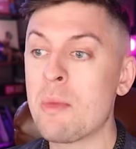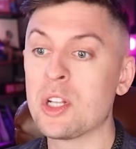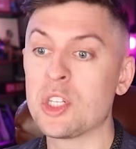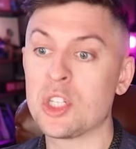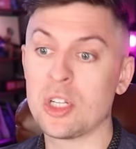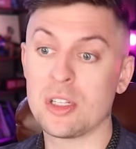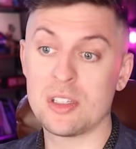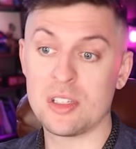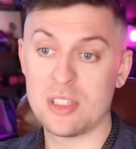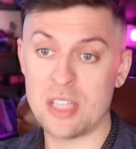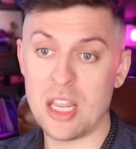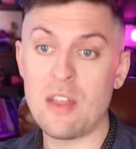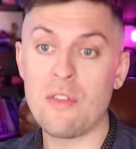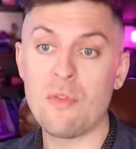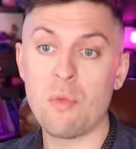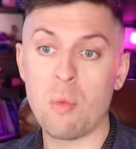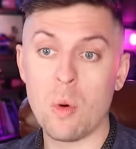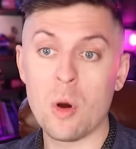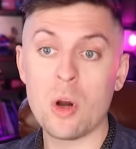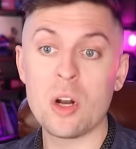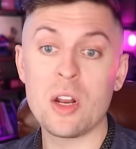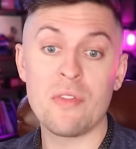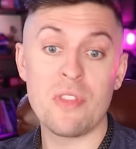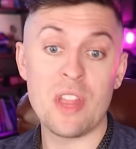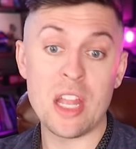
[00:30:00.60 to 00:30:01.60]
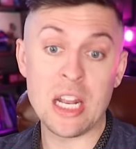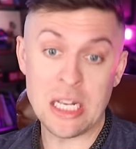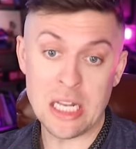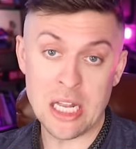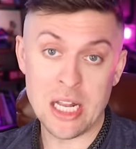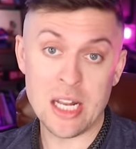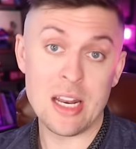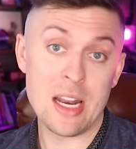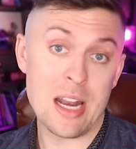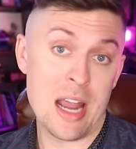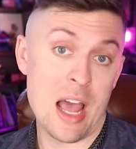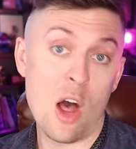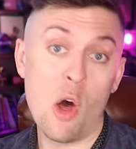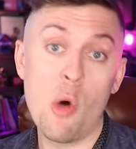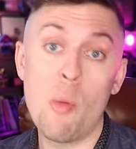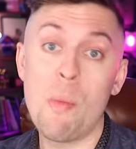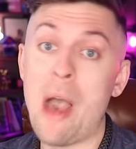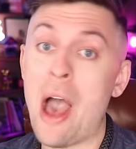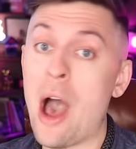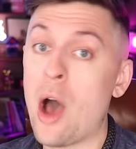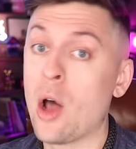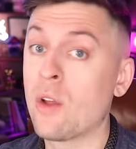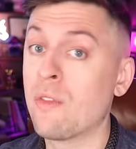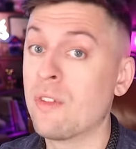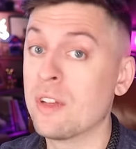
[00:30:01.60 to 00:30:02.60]
much a safe word if they needed help
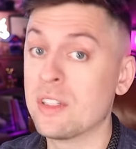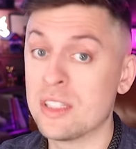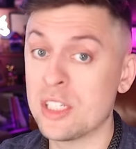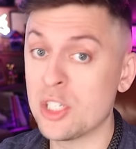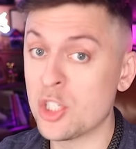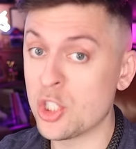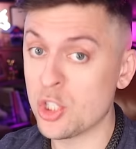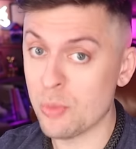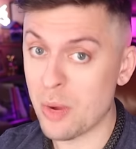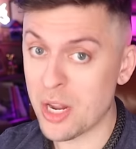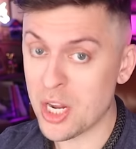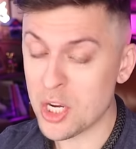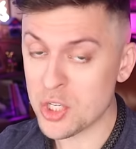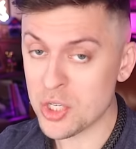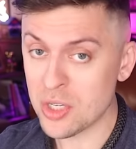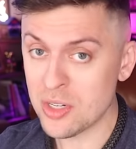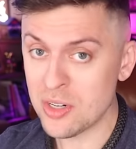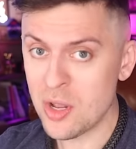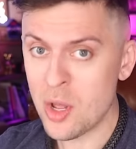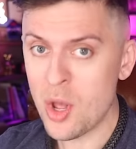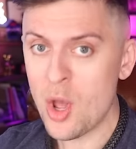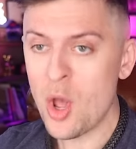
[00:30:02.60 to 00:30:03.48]
out of a situation,